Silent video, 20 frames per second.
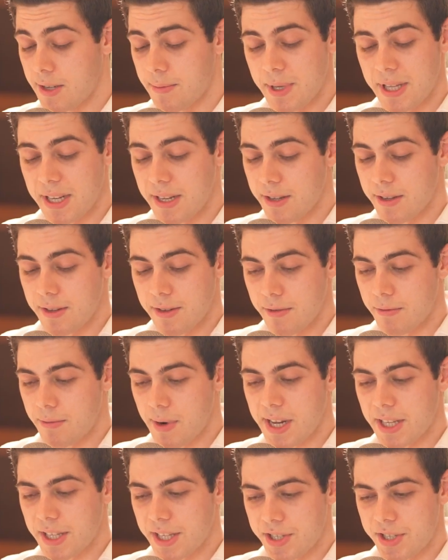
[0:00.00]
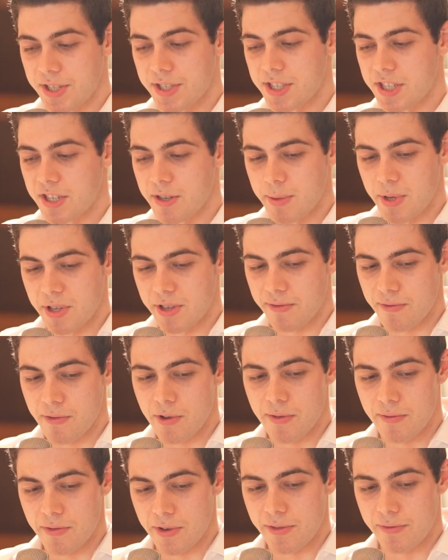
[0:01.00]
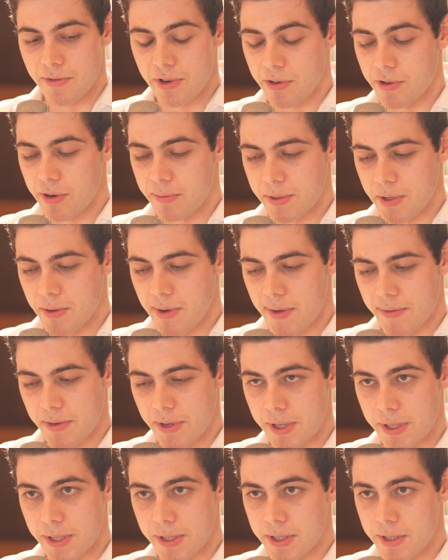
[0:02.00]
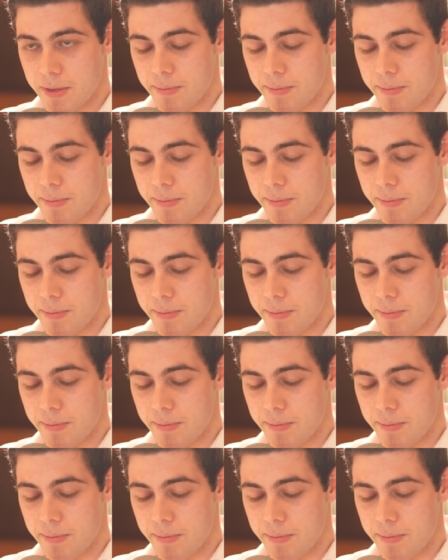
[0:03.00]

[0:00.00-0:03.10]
I mean, regulation is going to be on the forefront for crypto after this.